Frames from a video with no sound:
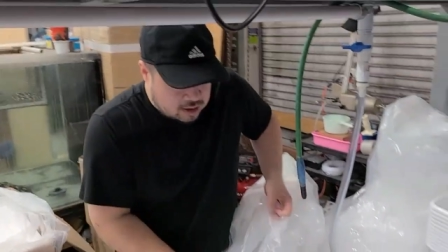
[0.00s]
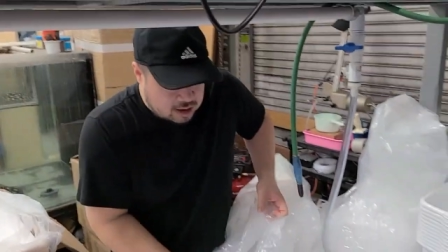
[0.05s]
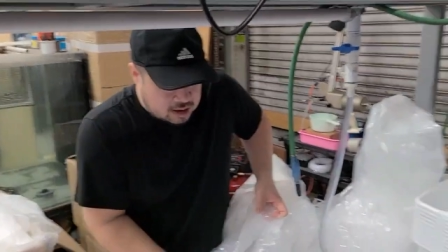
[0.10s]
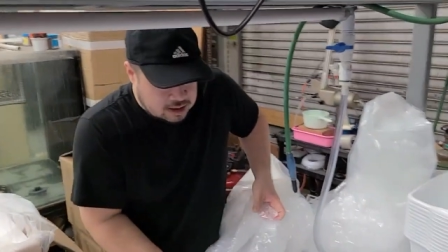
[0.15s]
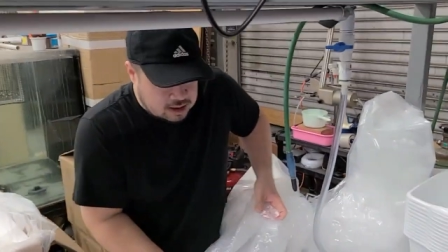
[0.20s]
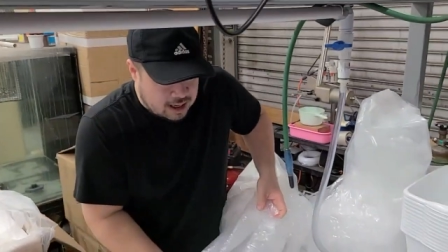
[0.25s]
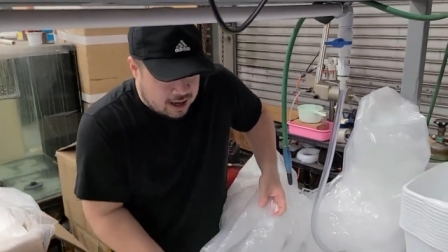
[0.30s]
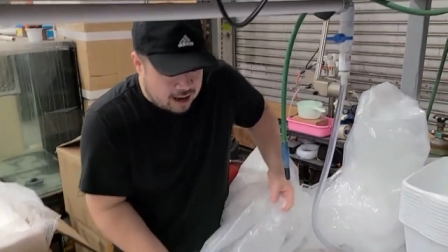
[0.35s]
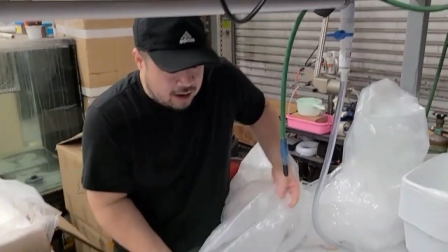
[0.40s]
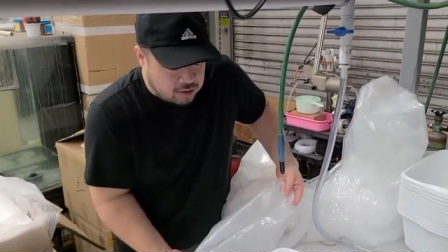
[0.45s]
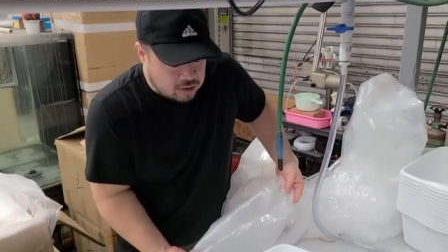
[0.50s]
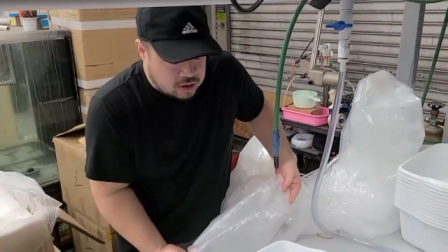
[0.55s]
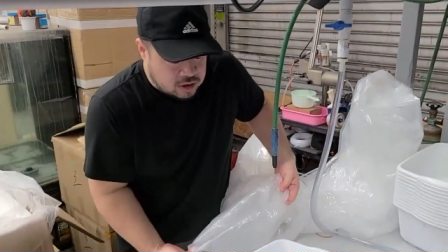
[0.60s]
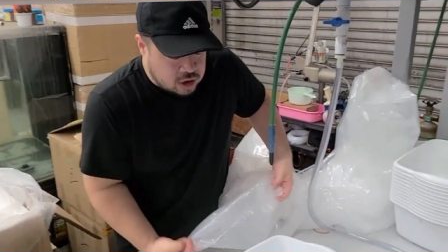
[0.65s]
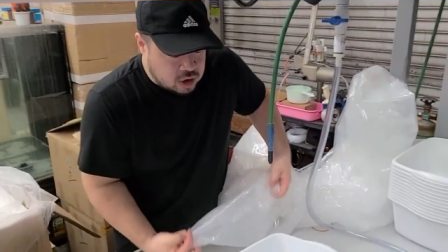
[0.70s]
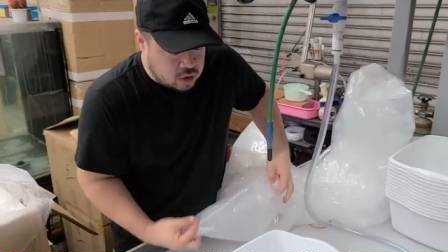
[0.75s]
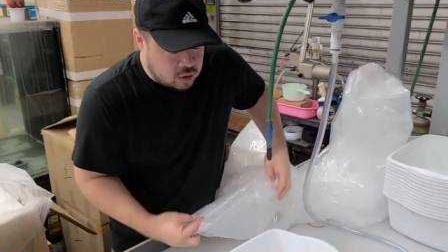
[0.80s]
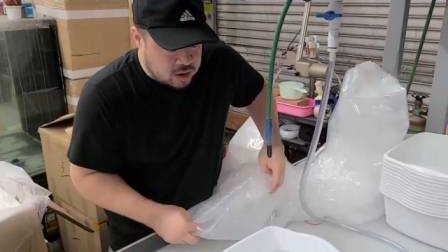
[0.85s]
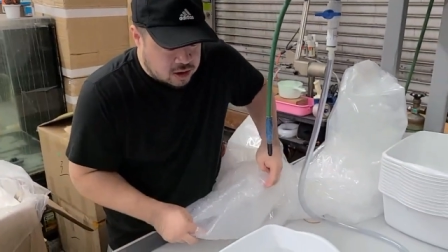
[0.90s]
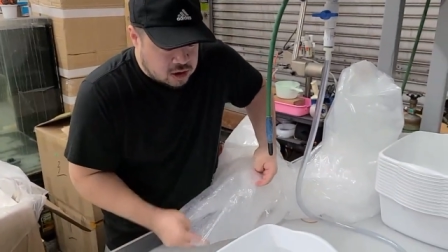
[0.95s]
these out
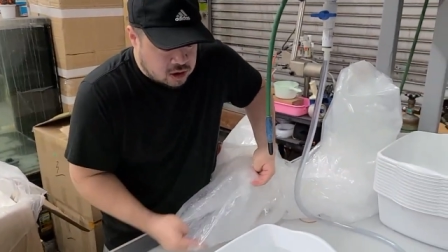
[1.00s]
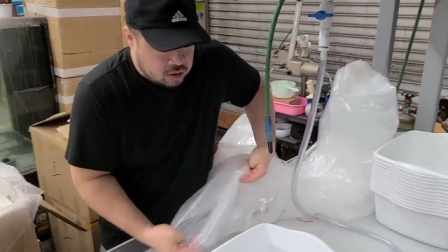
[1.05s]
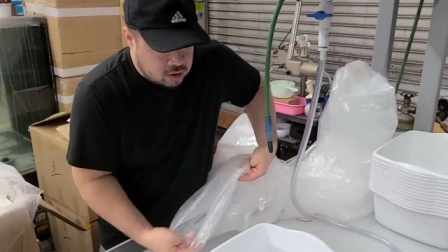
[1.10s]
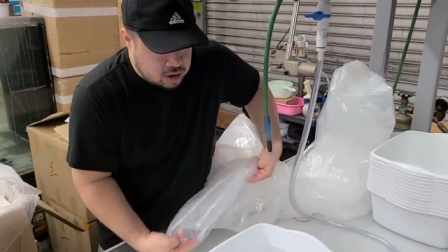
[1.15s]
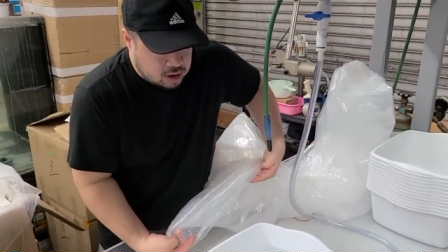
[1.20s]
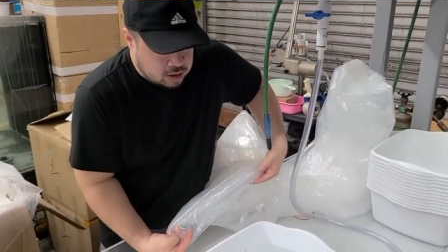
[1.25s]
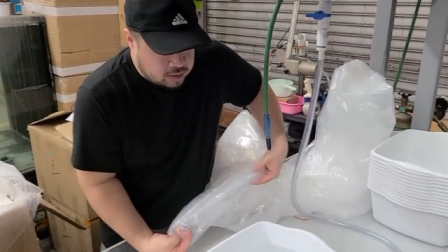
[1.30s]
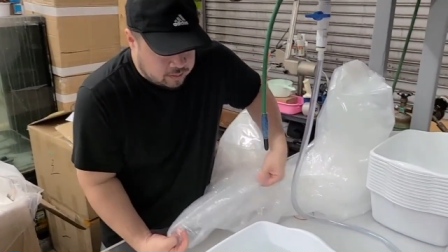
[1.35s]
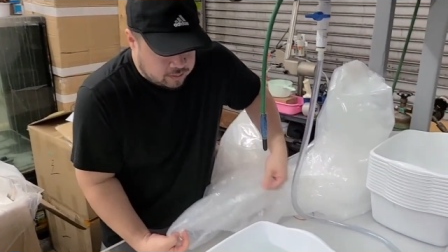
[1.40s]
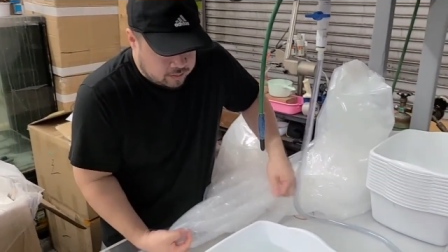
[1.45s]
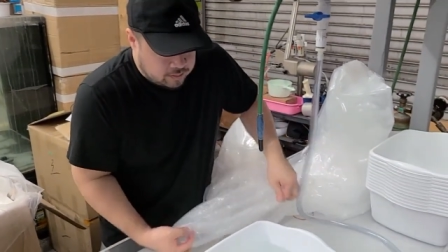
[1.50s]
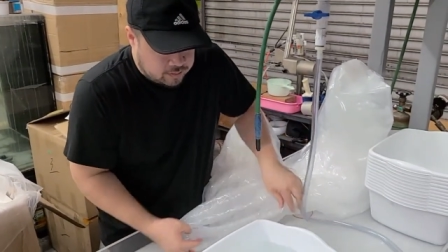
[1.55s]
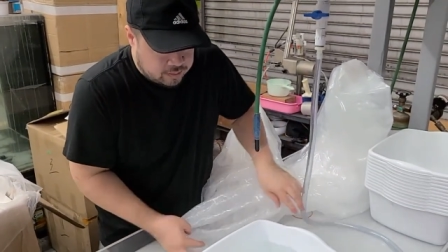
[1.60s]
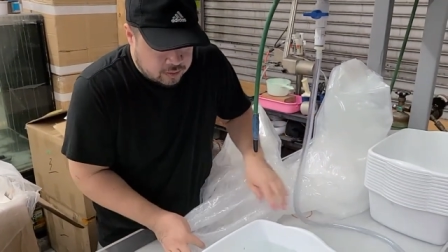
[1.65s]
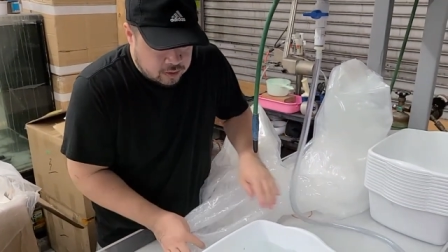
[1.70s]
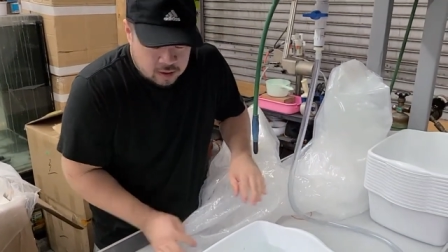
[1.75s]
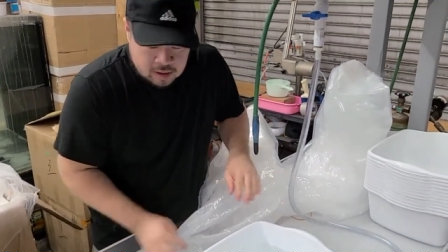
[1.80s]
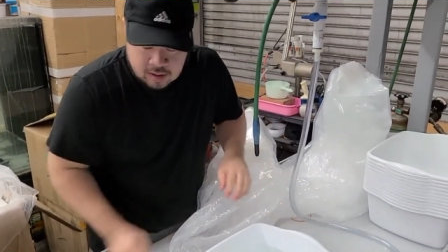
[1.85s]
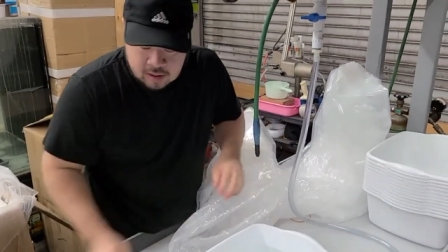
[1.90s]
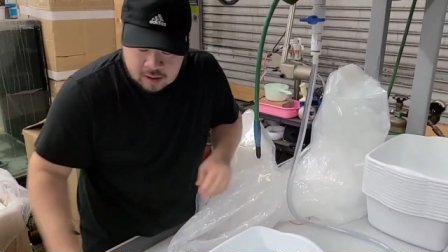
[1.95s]
to its owner.
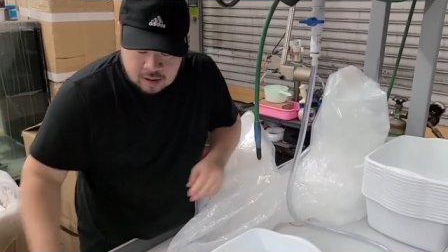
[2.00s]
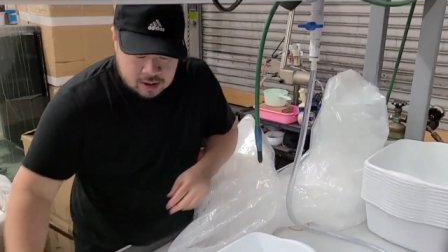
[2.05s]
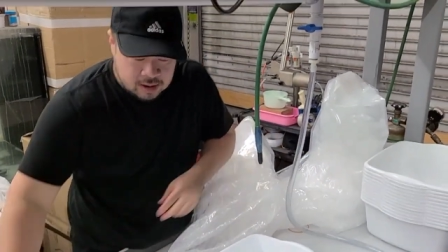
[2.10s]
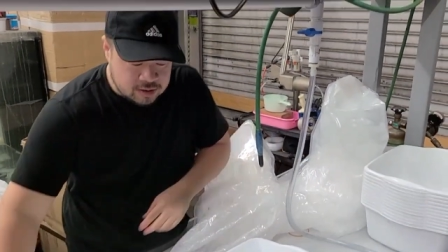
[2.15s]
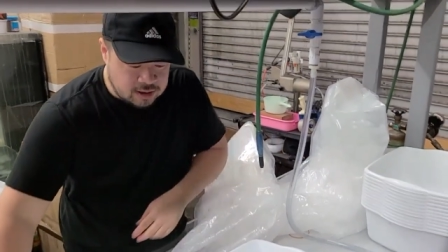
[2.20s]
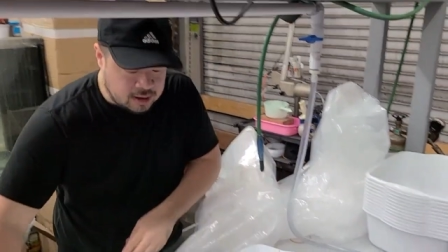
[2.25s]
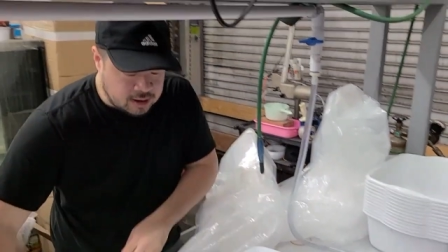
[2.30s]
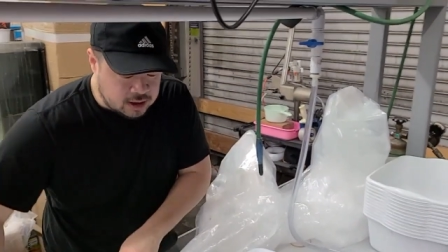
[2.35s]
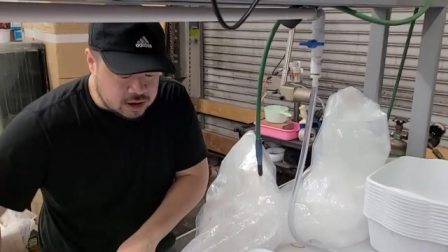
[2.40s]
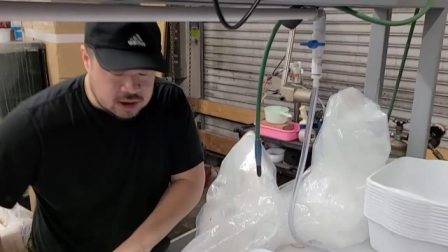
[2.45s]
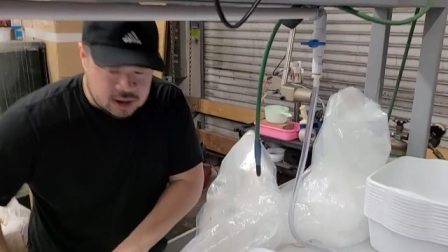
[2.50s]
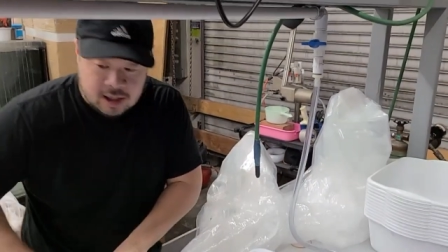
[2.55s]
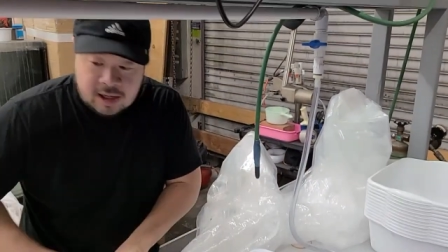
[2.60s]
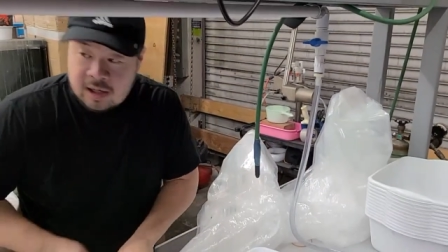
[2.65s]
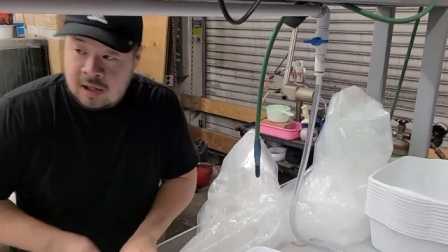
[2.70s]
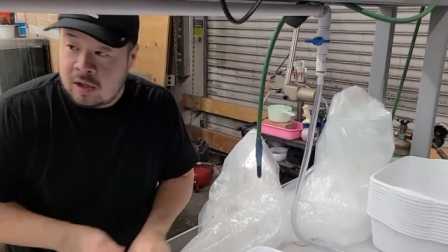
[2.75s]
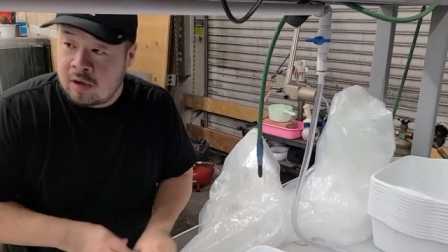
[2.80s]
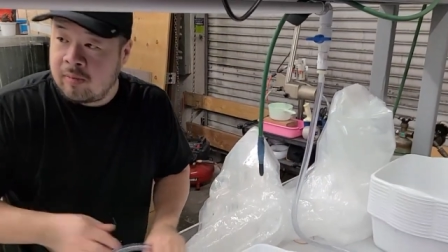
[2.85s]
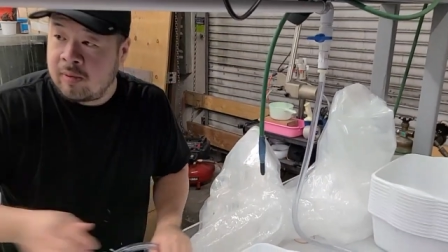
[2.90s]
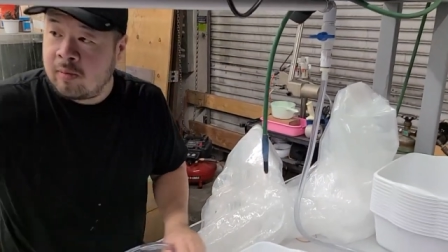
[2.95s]
I think I should add
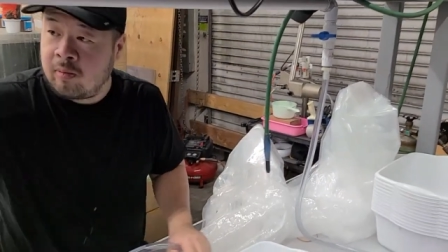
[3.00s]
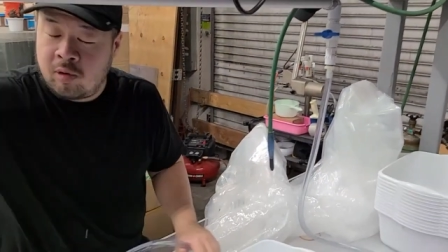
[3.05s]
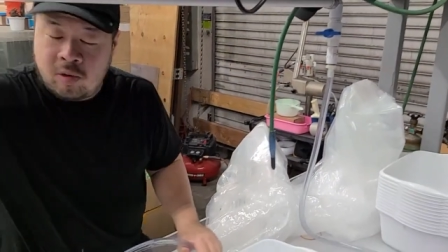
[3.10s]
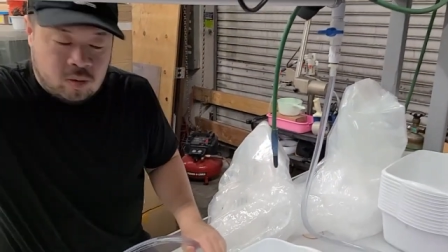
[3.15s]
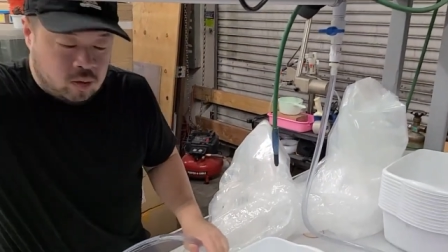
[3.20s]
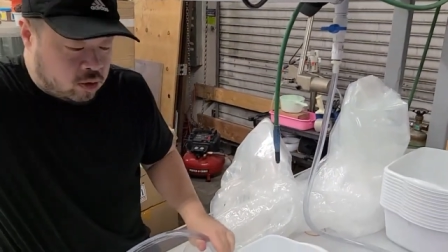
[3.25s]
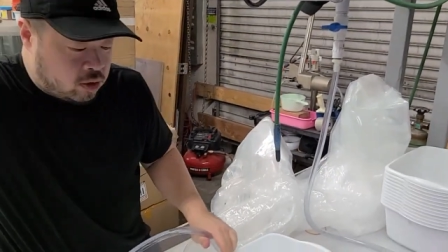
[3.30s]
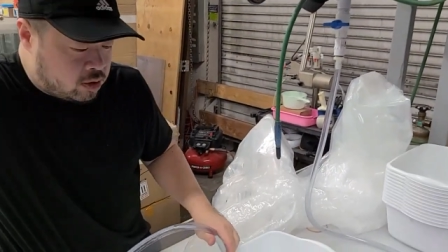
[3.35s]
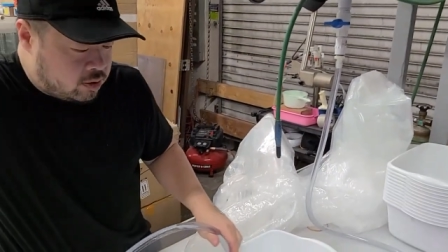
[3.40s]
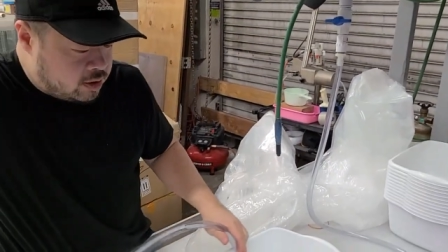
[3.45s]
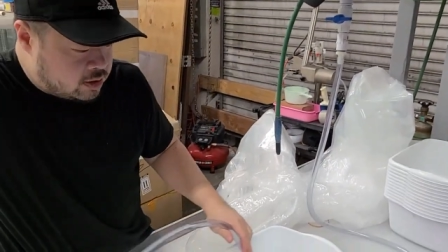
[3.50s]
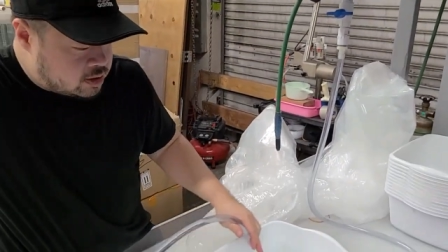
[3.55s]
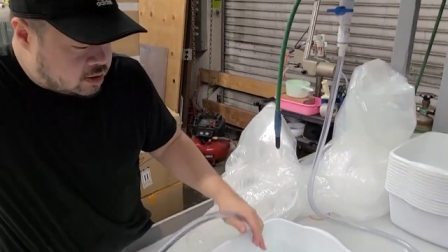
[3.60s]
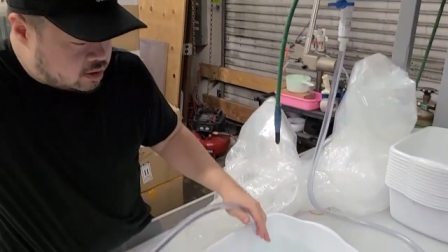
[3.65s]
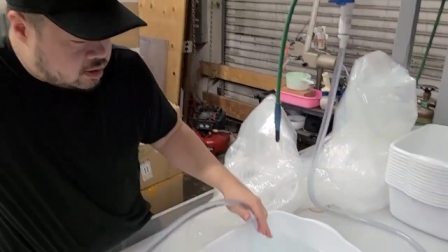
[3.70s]
a little bit more water into